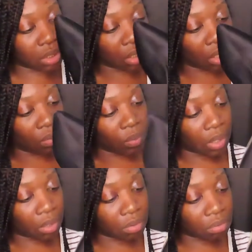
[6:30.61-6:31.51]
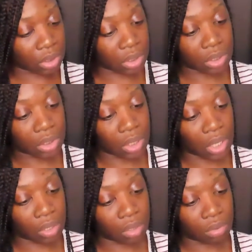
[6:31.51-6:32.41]
And they're well stitched
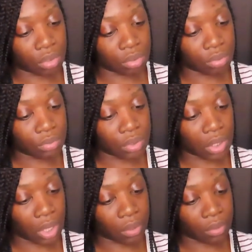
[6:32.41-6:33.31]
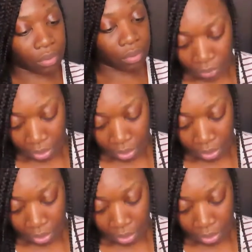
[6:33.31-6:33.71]
together, glued together.